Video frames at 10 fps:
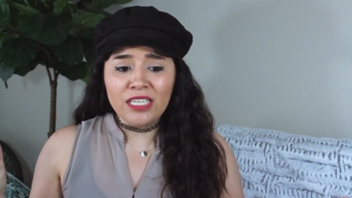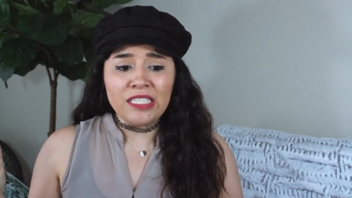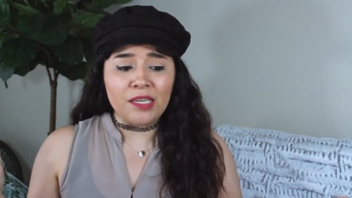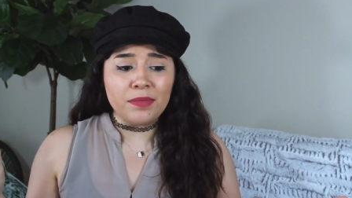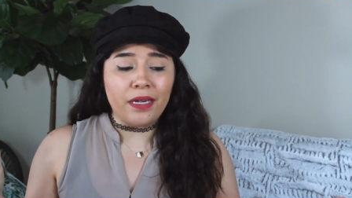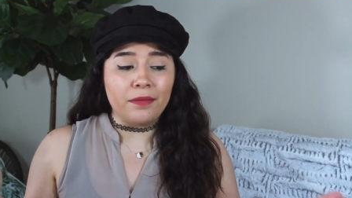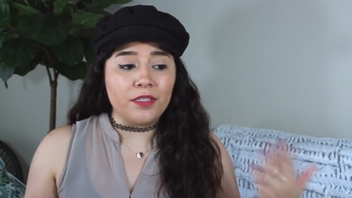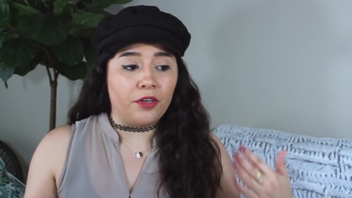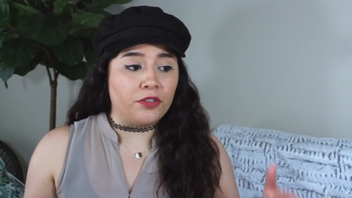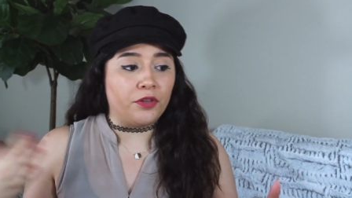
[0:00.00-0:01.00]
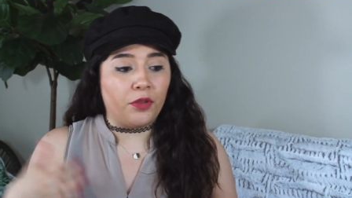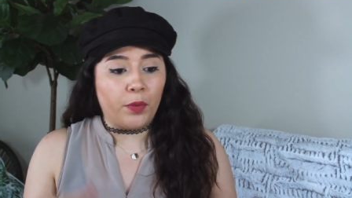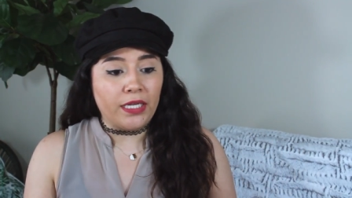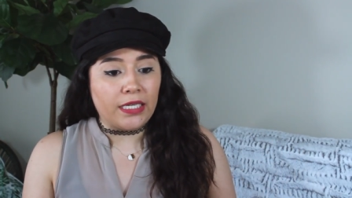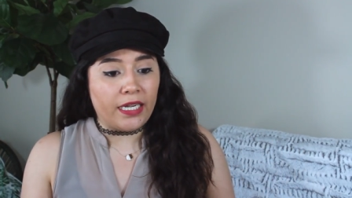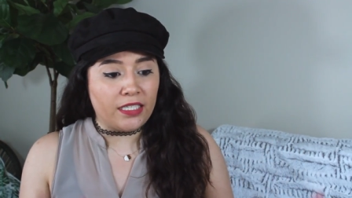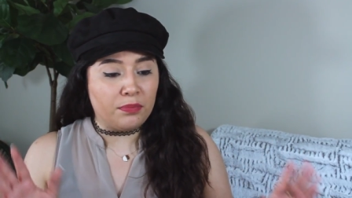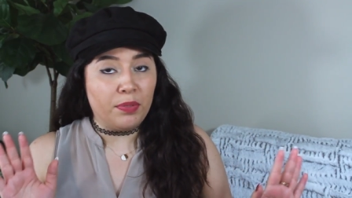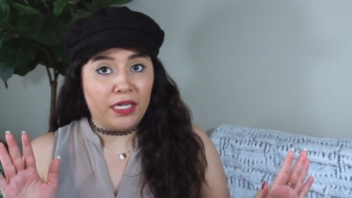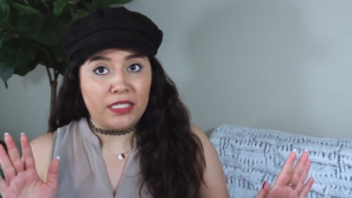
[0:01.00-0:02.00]
sometimes, you know, during the weekdays,
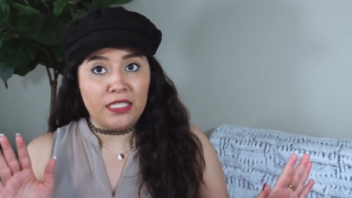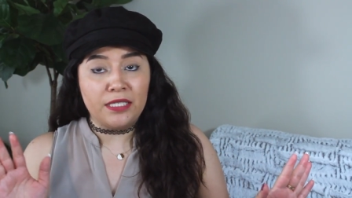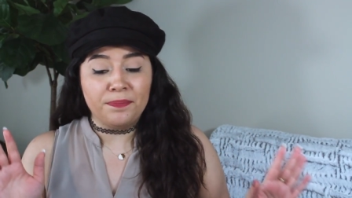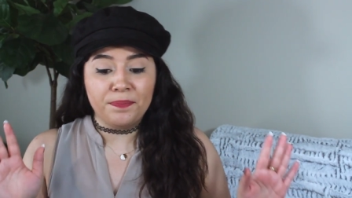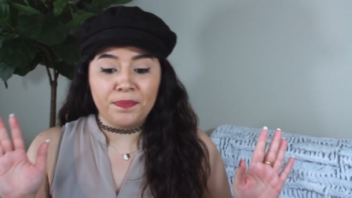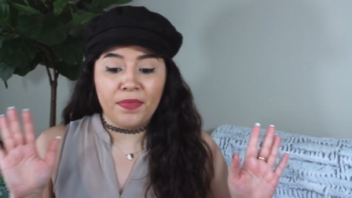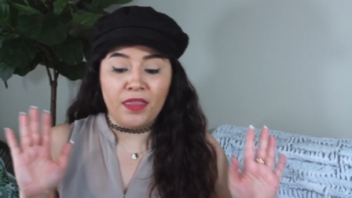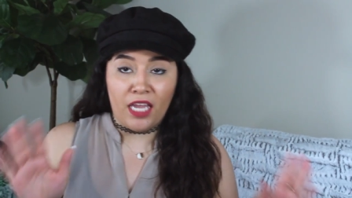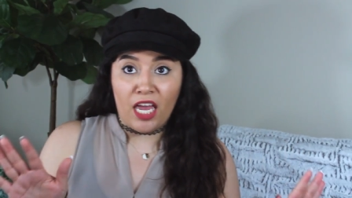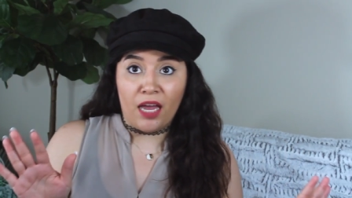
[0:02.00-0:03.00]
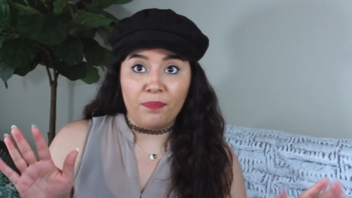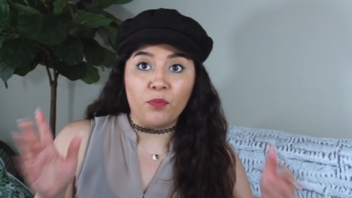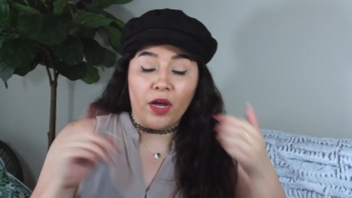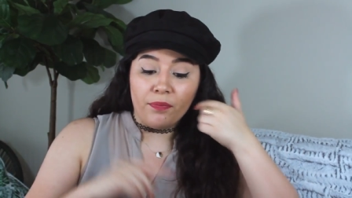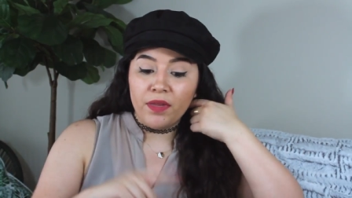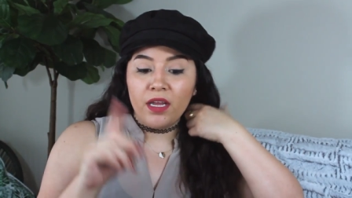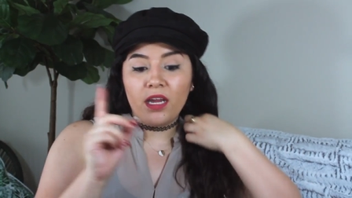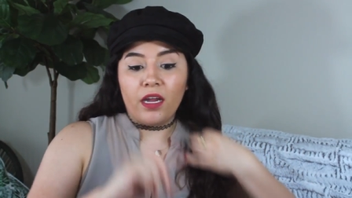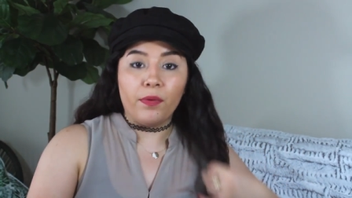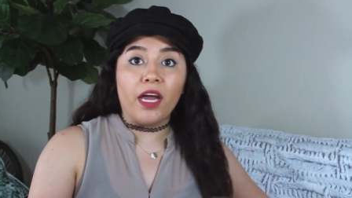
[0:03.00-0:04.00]
but yeah, well,
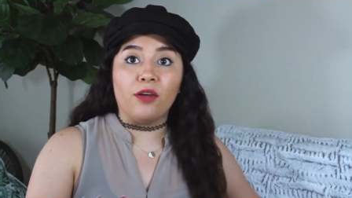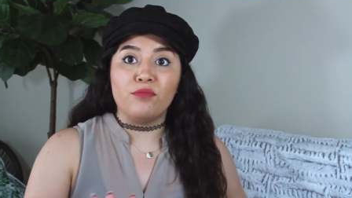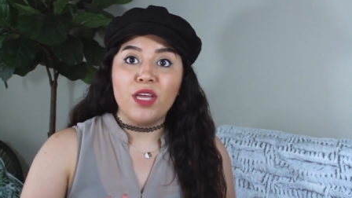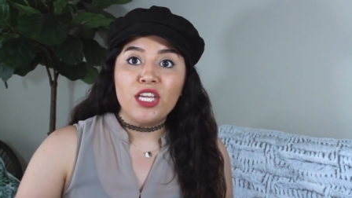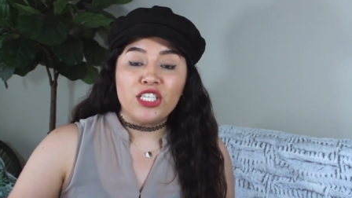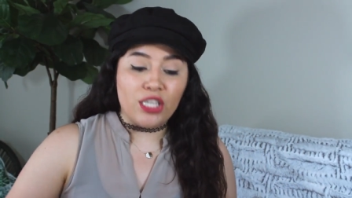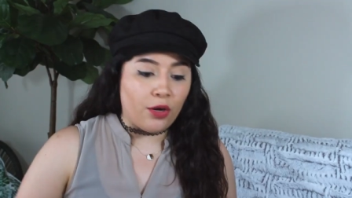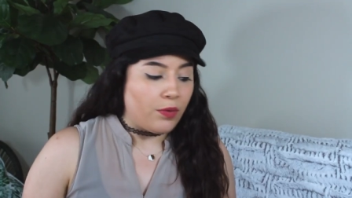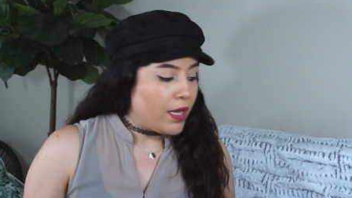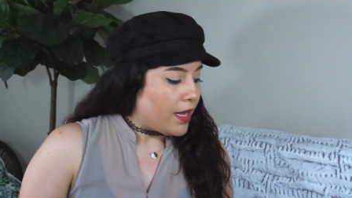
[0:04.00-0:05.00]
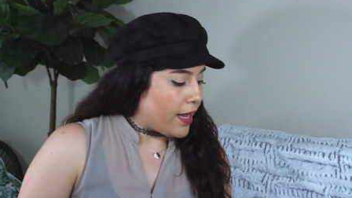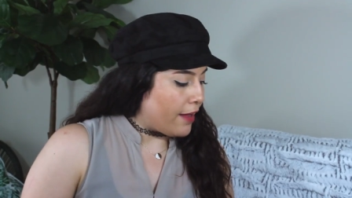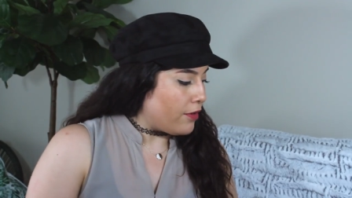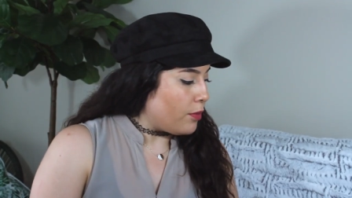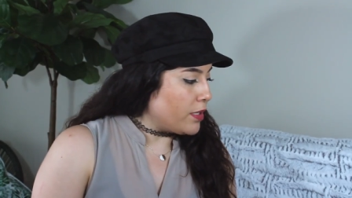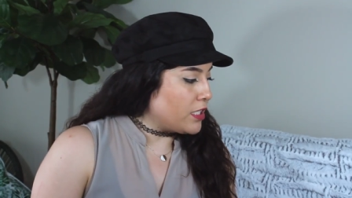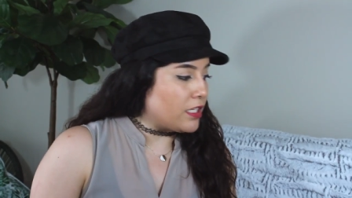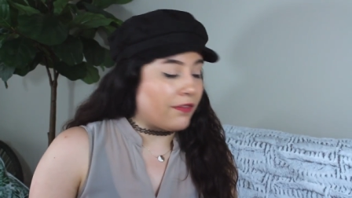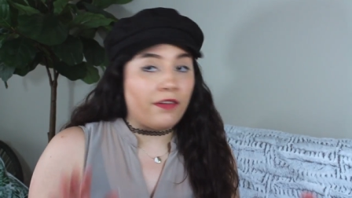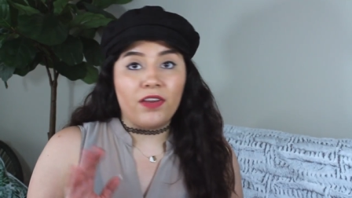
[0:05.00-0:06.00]
here we go. So, I have a whole bunch of
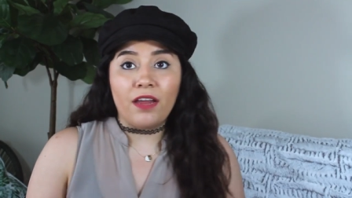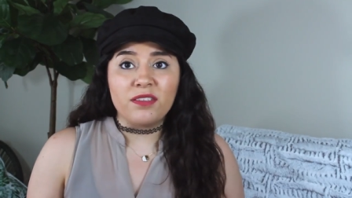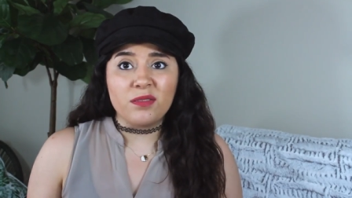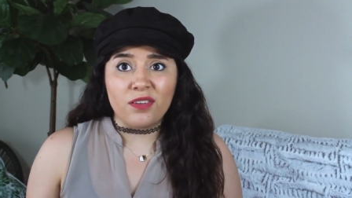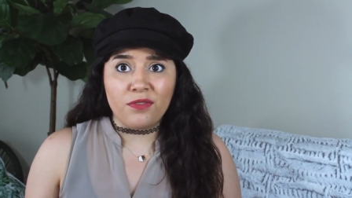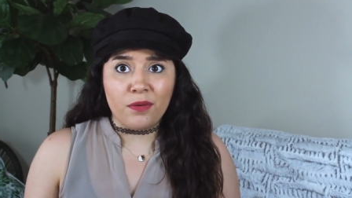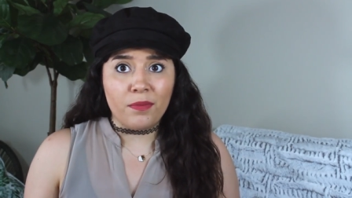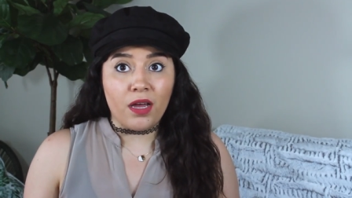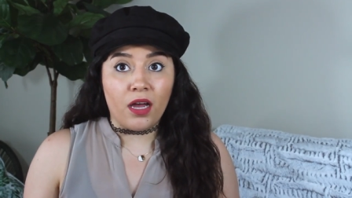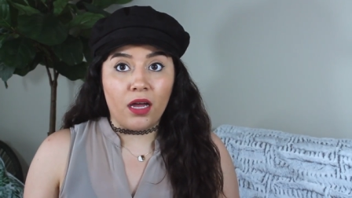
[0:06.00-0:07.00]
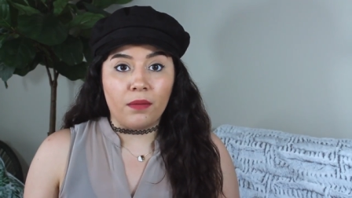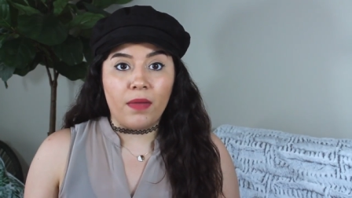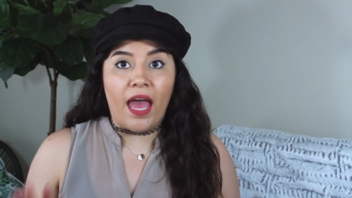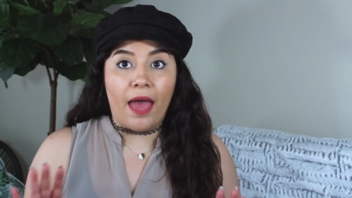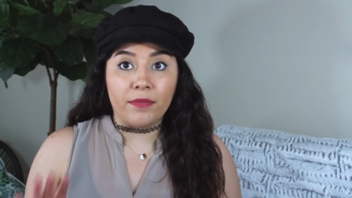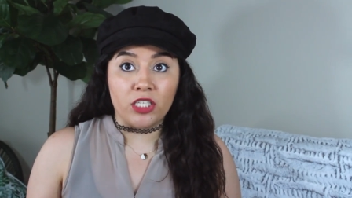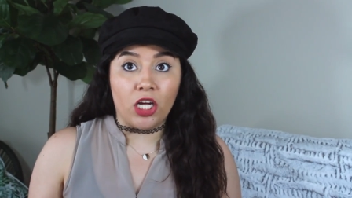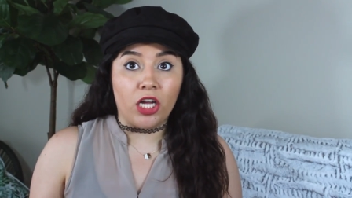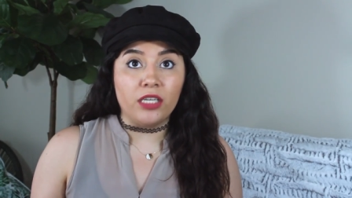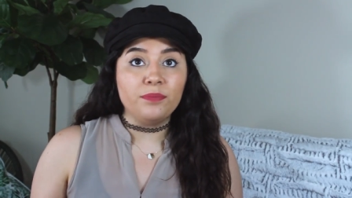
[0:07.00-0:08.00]
stuff. I even have some stuff from um,
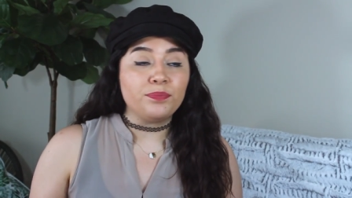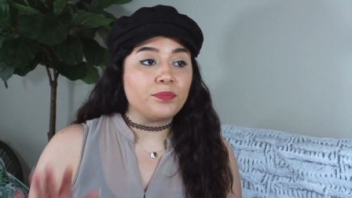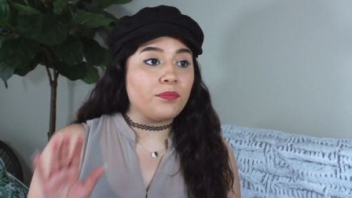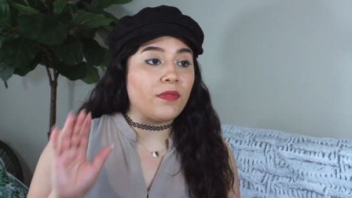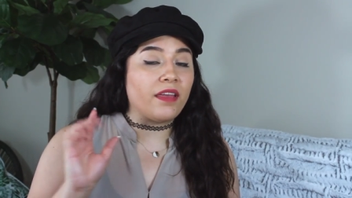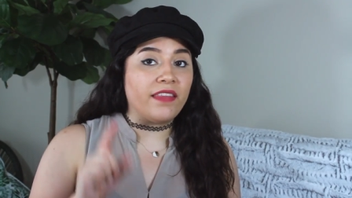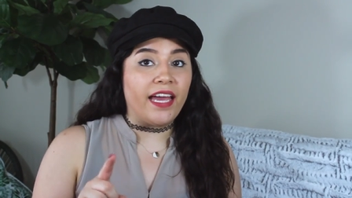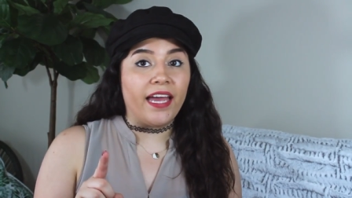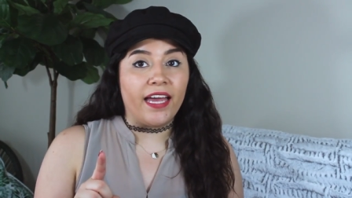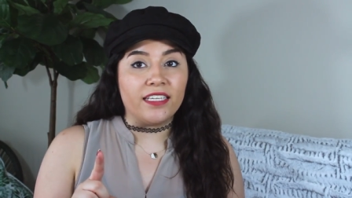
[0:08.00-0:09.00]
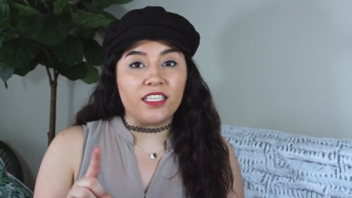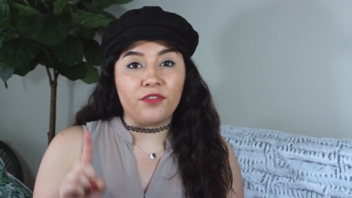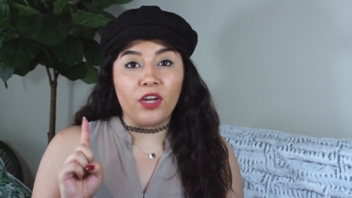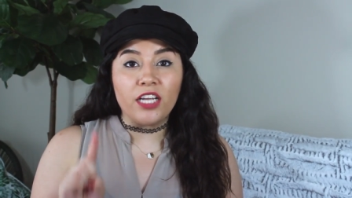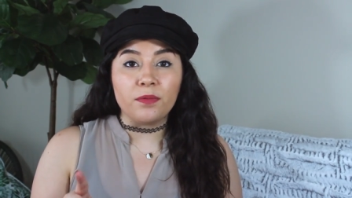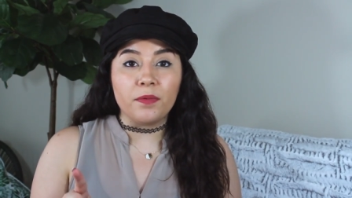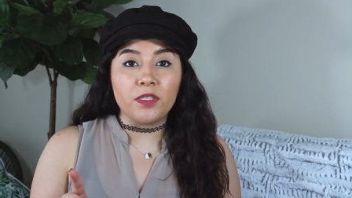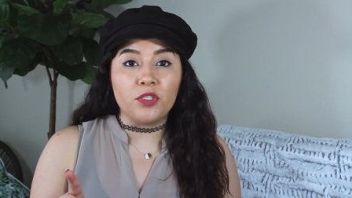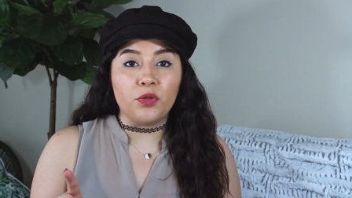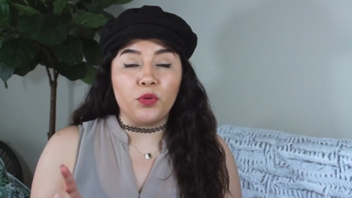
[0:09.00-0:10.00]
Amazon that if you guys want
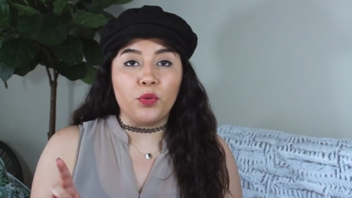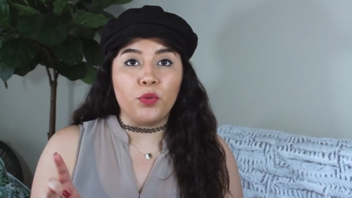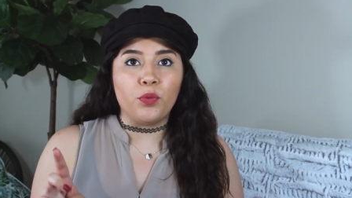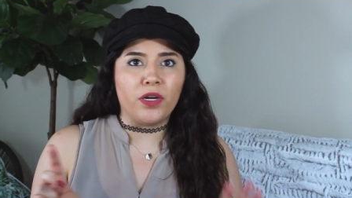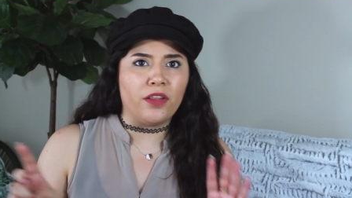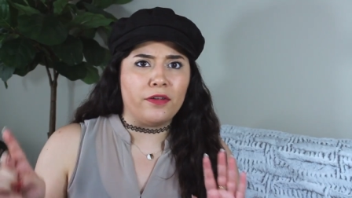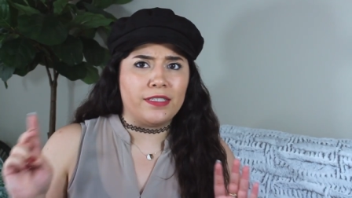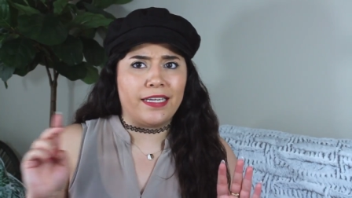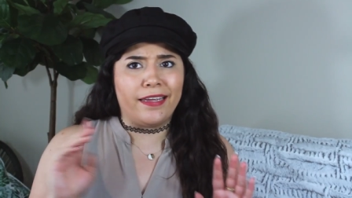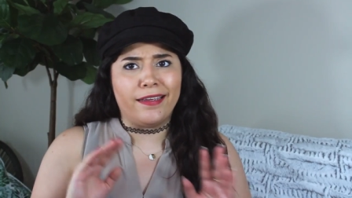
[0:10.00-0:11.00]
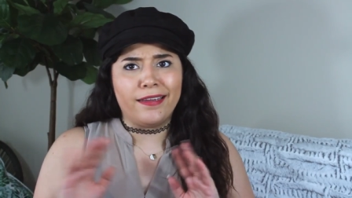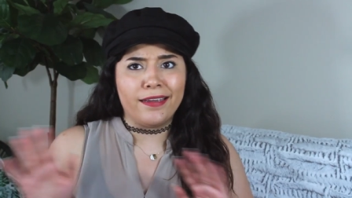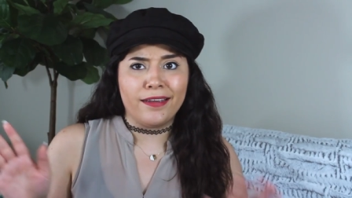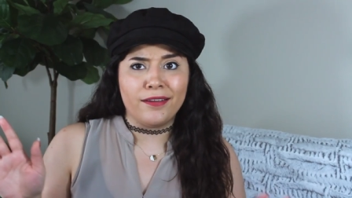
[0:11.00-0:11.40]
me to do one of those like